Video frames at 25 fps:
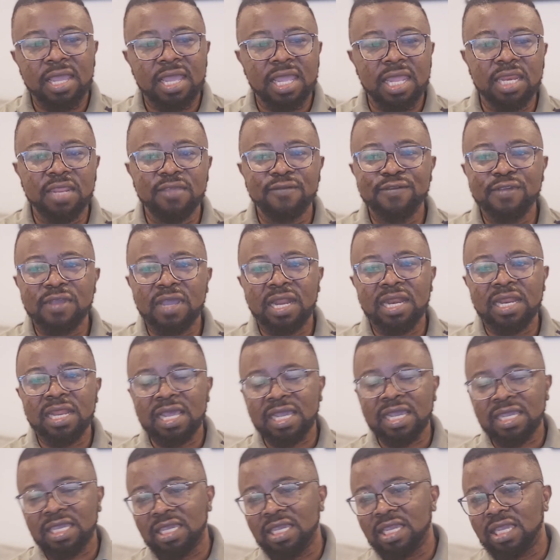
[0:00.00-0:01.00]
And if you are
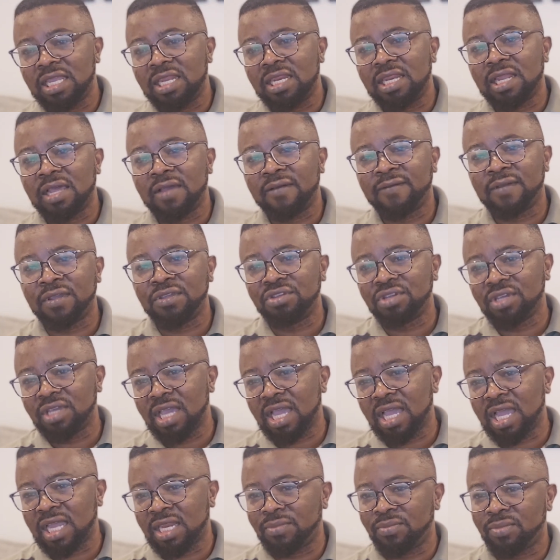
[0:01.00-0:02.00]
lucky enough and you
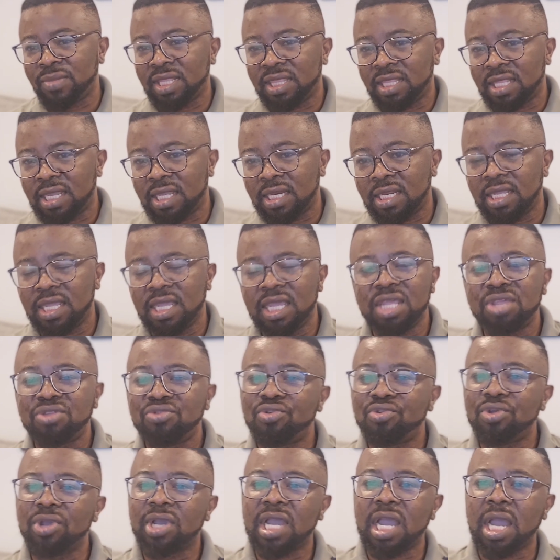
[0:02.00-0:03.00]
get admitted,
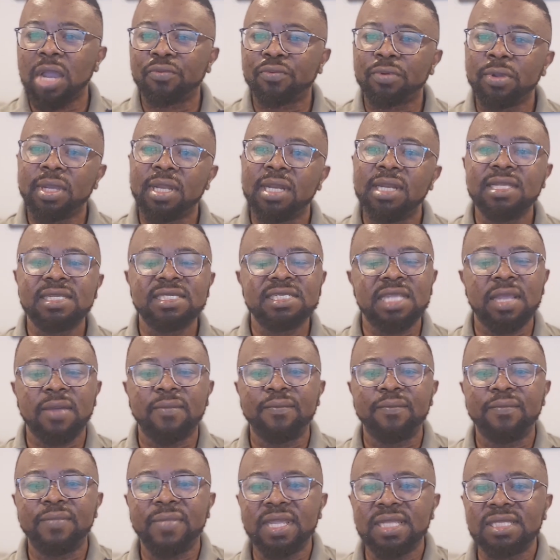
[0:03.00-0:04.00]
you can quickly
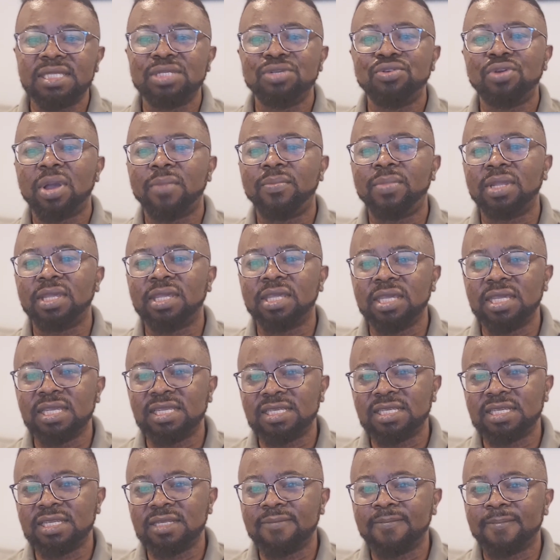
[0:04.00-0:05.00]
submit your
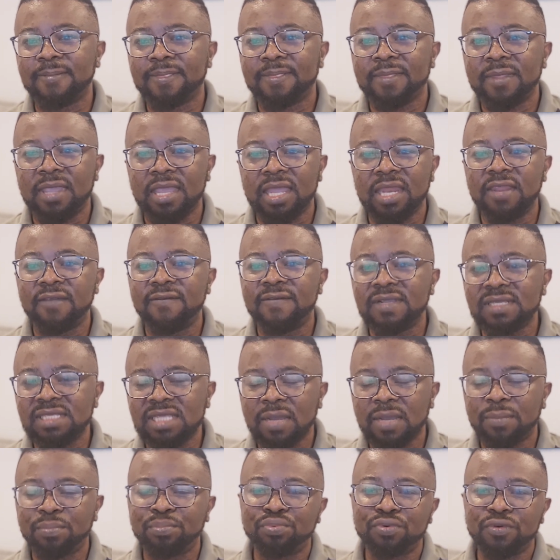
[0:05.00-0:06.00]
application, and if
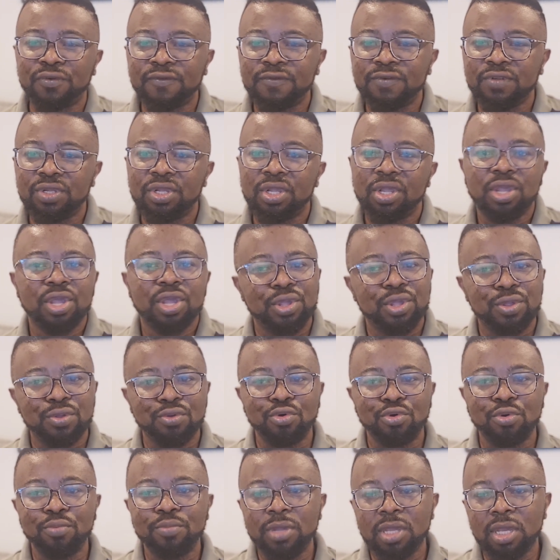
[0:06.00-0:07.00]
it's approved,
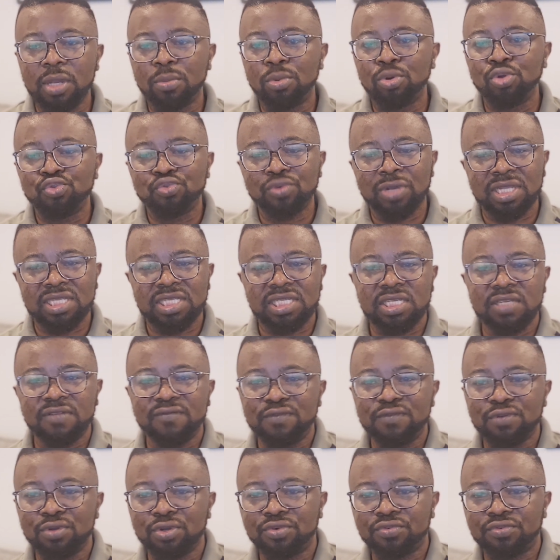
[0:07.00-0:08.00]
you will be able to
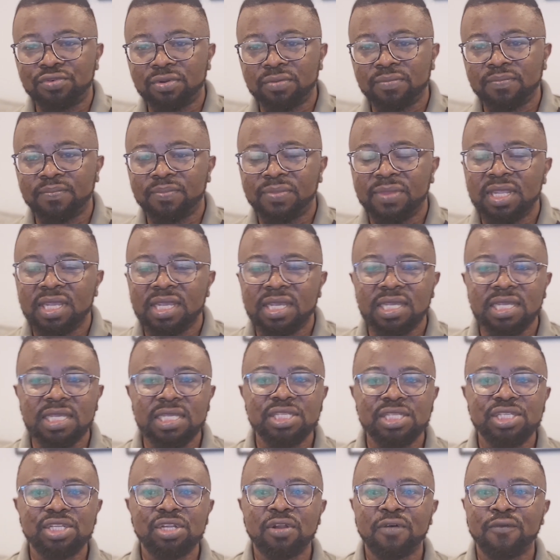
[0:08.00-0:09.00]
achieve your dream
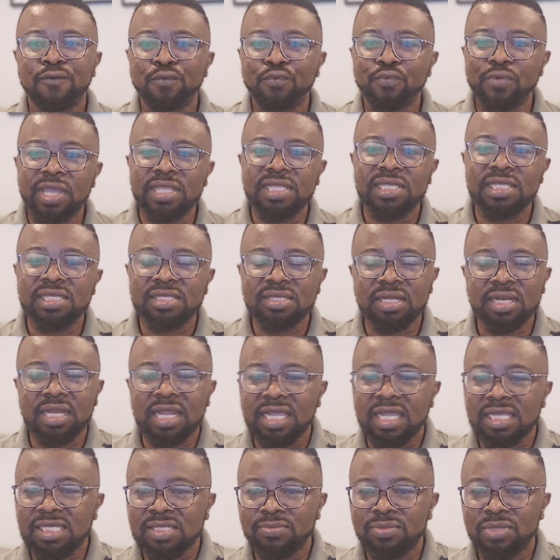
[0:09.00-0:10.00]
instead of waiting till
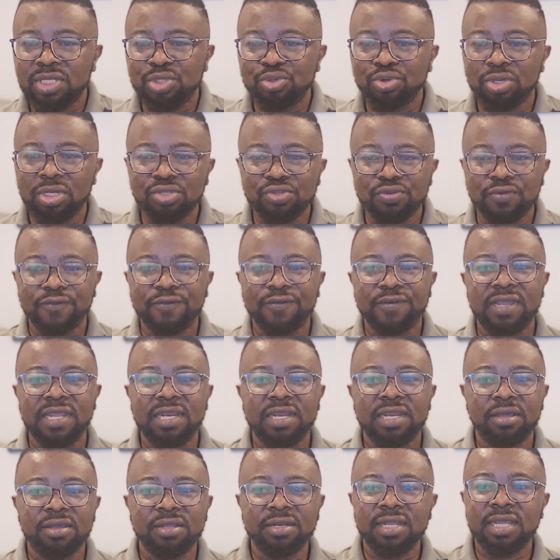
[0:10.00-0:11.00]
last minute only to
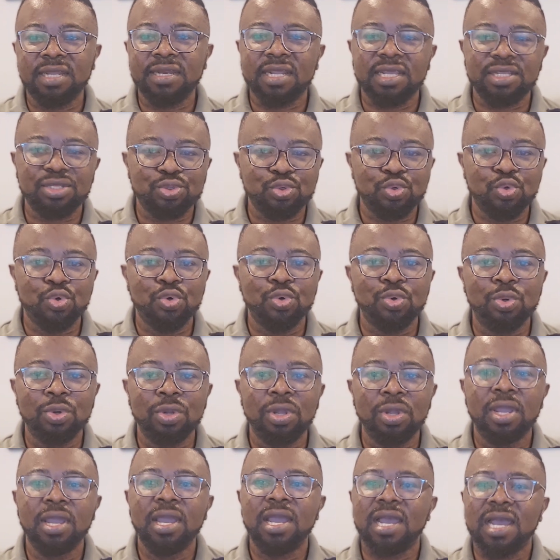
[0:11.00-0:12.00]
find out that the
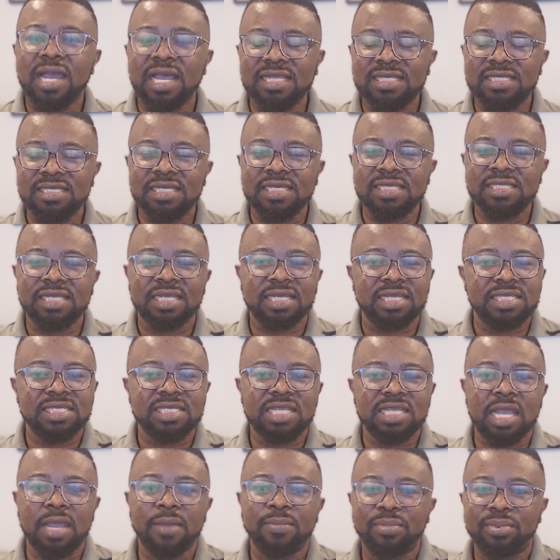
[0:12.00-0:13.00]
school has hit its
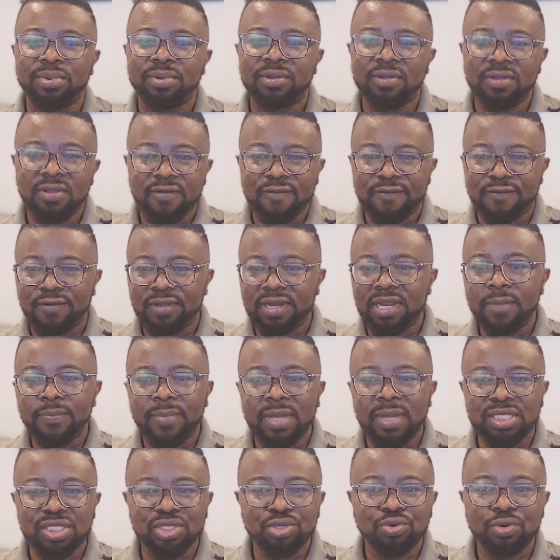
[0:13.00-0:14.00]
cap for that
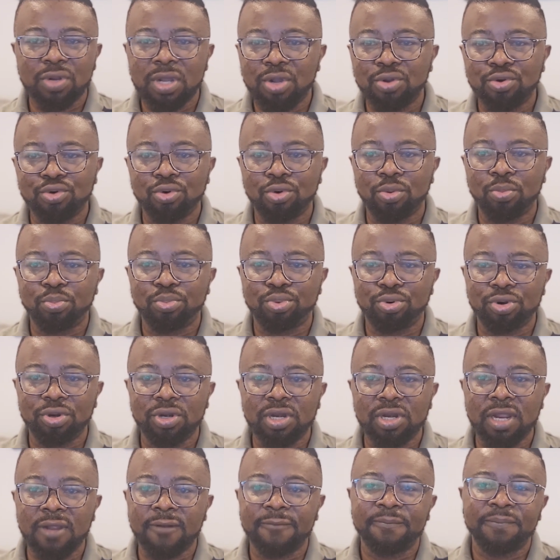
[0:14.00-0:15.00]
particular
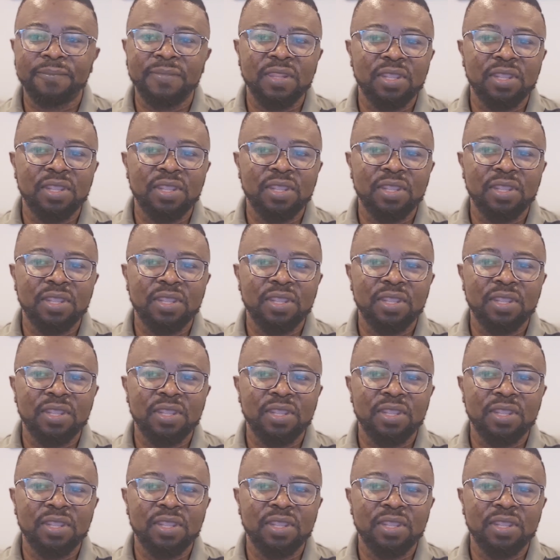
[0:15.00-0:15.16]
program.